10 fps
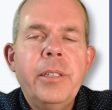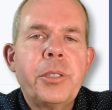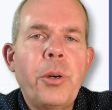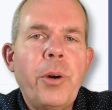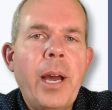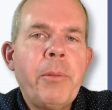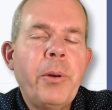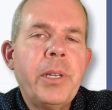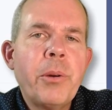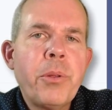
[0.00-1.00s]
So I'm
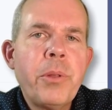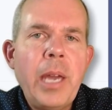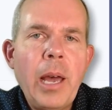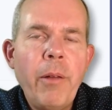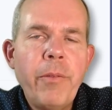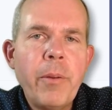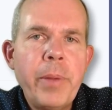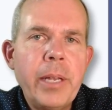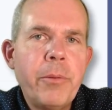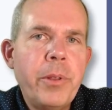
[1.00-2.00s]
going to go through the
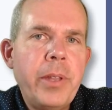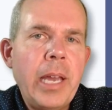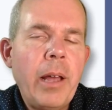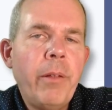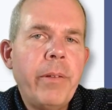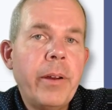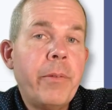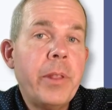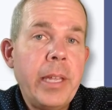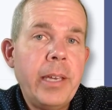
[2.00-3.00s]
alphabet with
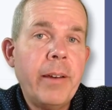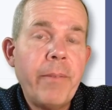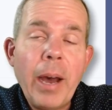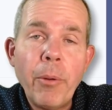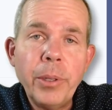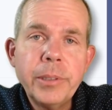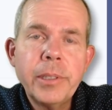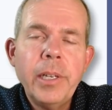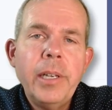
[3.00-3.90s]
the vowels.